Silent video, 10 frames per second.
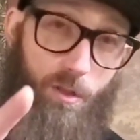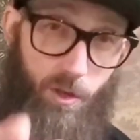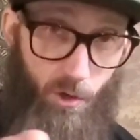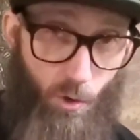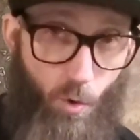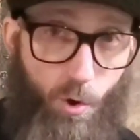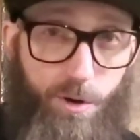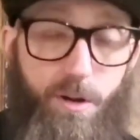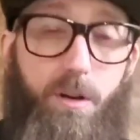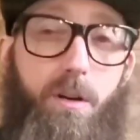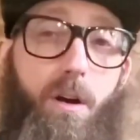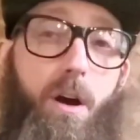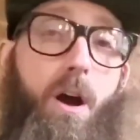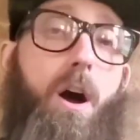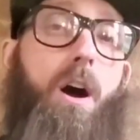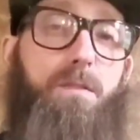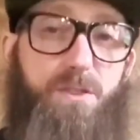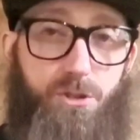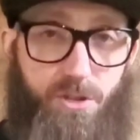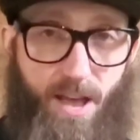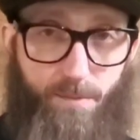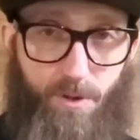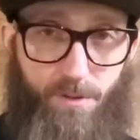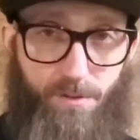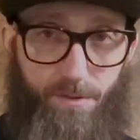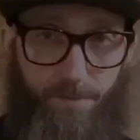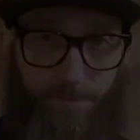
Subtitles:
the Lord of the Sabbath.